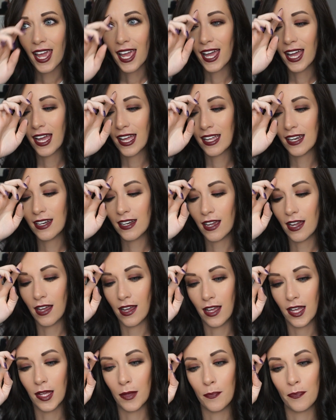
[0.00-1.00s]
And
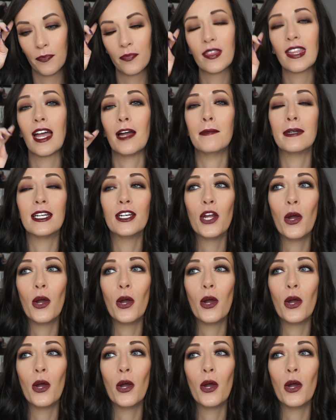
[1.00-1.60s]
I mean,